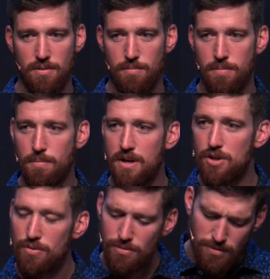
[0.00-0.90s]
But man, do
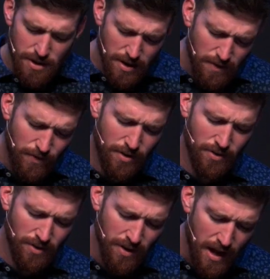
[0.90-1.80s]
you live your
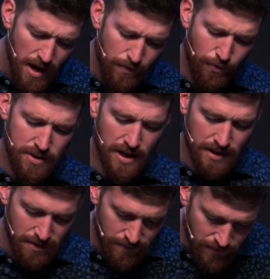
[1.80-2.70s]
life with that
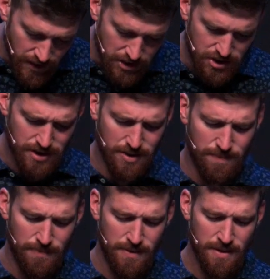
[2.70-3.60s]
conviction?
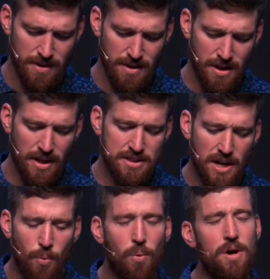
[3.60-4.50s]
Because I
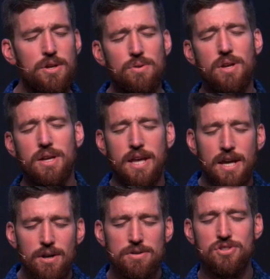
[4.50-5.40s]
want you to
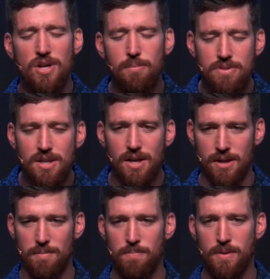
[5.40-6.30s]
hear
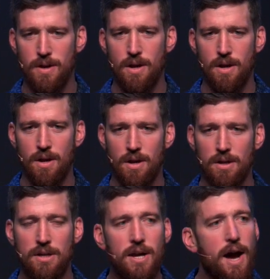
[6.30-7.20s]
something
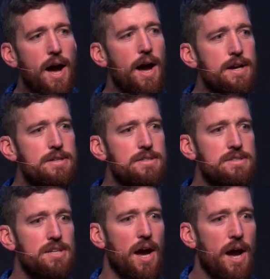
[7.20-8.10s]
God
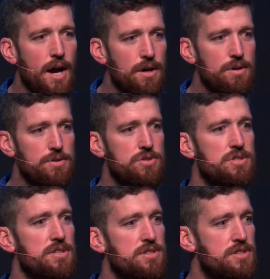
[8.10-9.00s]
desires
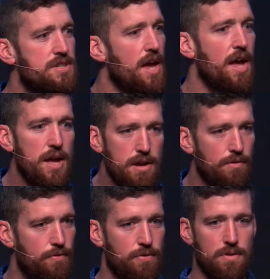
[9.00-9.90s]
to
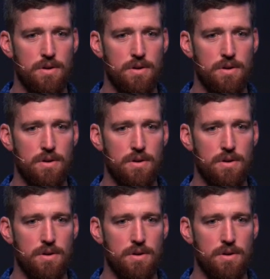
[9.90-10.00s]
save.